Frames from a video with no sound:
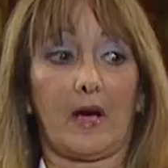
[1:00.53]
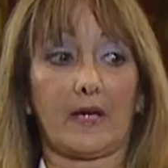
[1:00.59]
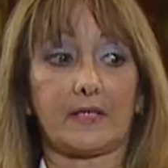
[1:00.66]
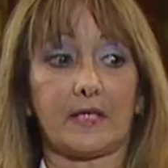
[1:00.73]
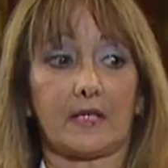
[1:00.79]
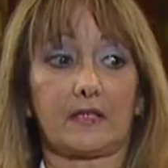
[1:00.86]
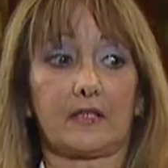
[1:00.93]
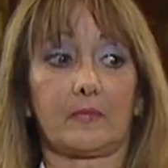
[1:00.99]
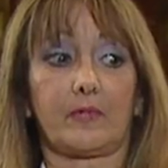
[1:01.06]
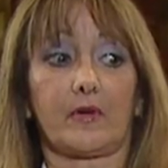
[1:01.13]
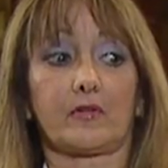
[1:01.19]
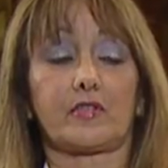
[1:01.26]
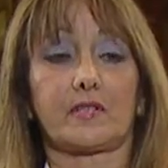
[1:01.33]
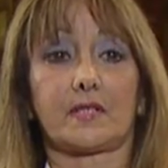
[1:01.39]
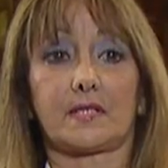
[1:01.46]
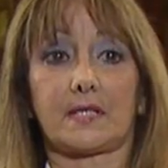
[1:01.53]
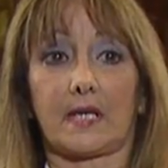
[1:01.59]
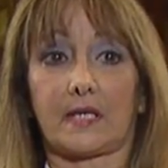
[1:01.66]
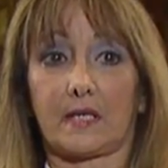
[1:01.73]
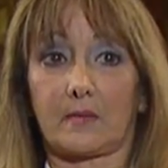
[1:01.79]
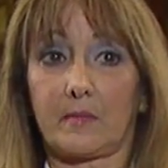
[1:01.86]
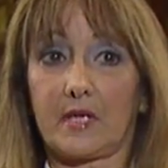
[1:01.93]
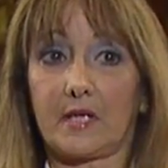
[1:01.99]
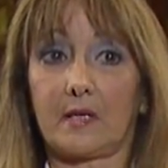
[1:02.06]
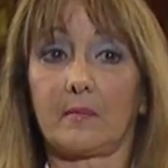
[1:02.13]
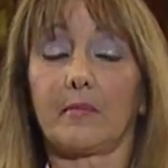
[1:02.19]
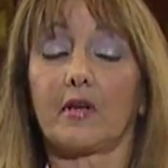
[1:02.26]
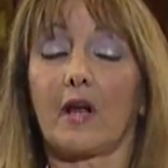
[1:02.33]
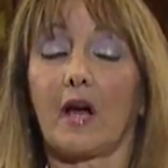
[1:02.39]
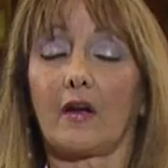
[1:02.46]
I take the approach as a psychic medium,
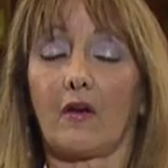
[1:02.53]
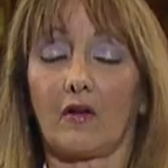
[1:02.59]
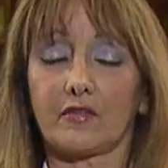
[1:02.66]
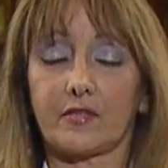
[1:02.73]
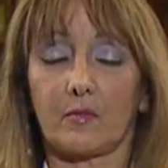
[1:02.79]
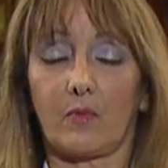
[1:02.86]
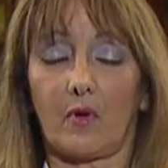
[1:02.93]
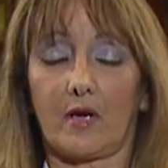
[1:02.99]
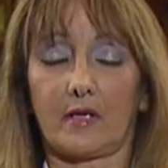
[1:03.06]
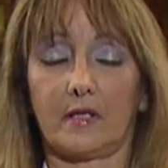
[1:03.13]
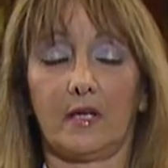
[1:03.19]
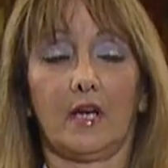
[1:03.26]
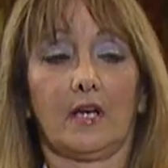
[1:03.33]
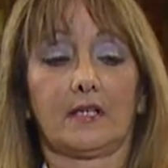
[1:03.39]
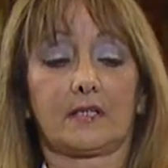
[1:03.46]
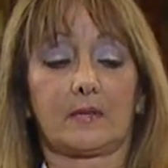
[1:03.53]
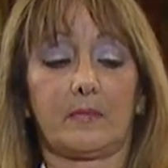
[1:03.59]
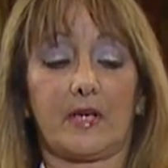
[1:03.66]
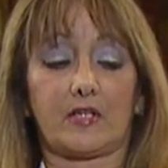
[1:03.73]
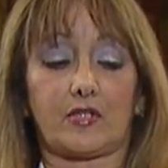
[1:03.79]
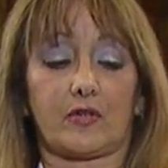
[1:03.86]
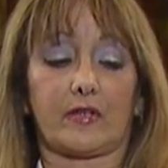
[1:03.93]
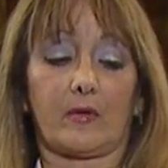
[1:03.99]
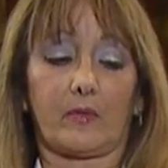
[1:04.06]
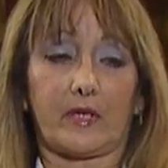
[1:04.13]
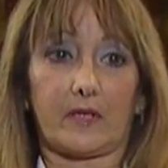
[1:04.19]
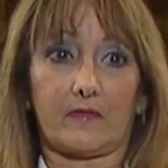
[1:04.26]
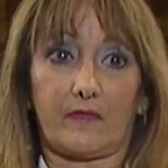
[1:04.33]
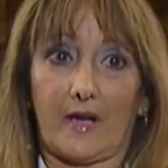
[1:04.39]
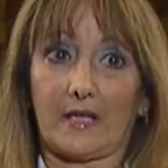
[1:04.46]
but I also want to make sure that we
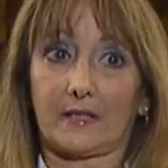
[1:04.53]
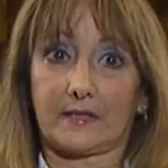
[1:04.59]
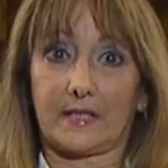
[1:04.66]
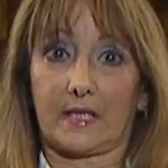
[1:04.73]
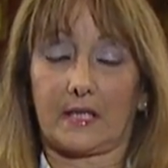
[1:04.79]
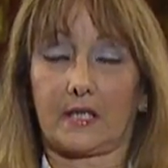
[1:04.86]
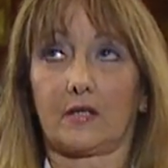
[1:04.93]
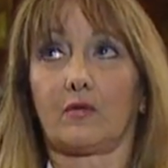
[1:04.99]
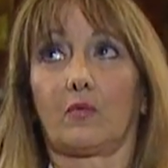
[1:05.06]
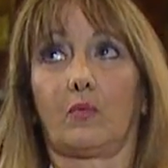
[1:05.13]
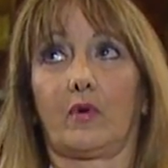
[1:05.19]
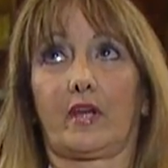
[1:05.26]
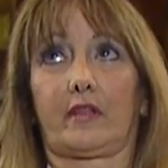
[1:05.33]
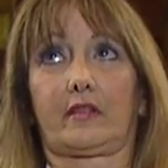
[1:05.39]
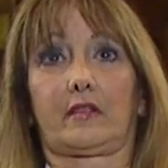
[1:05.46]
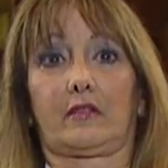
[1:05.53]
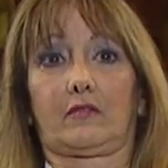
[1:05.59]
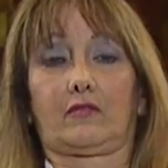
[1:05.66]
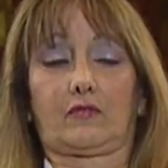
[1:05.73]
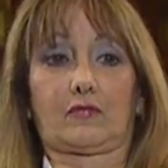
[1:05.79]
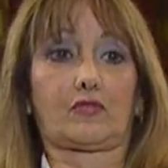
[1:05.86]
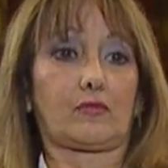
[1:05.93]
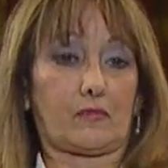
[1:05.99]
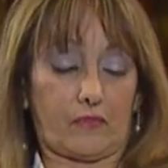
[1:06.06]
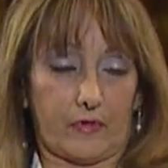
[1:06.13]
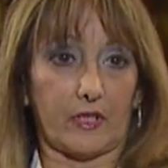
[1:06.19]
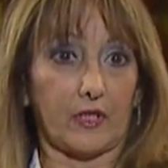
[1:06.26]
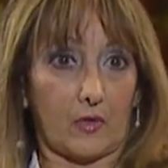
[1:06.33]
can validate it with real